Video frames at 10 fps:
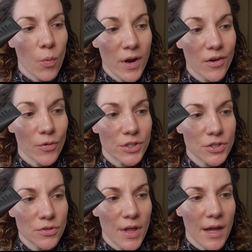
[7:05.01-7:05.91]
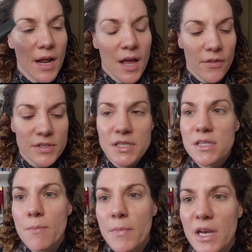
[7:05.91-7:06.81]
We are going to do that. This
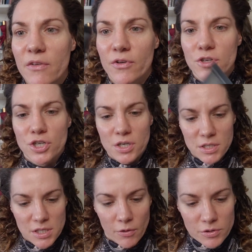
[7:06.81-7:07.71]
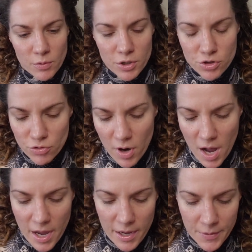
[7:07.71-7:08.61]
is the mini version because I always want to
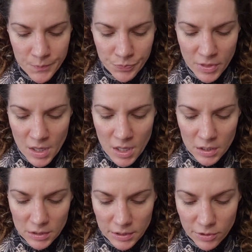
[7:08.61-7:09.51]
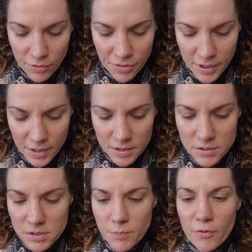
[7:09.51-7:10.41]
try little
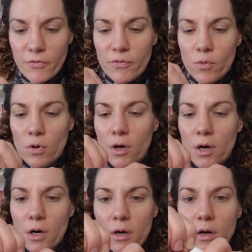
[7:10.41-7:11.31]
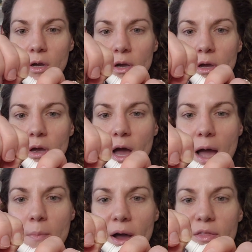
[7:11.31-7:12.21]
things before
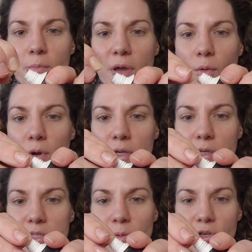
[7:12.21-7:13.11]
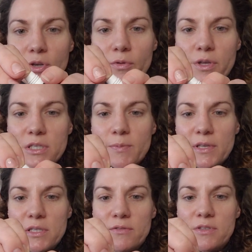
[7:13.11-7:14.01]
I buy the big one, especially with
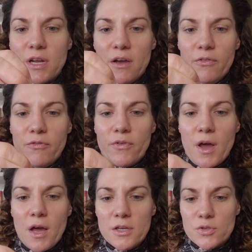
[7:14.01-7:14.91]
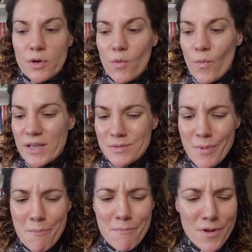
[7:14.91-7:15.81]
expensive stuff, so I don't waste
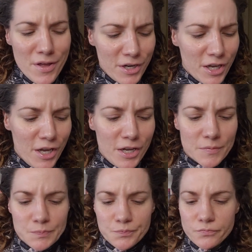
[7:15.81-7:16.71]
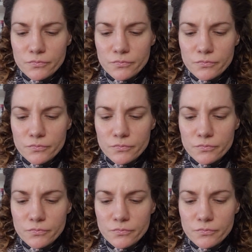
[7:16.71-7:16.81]
my money.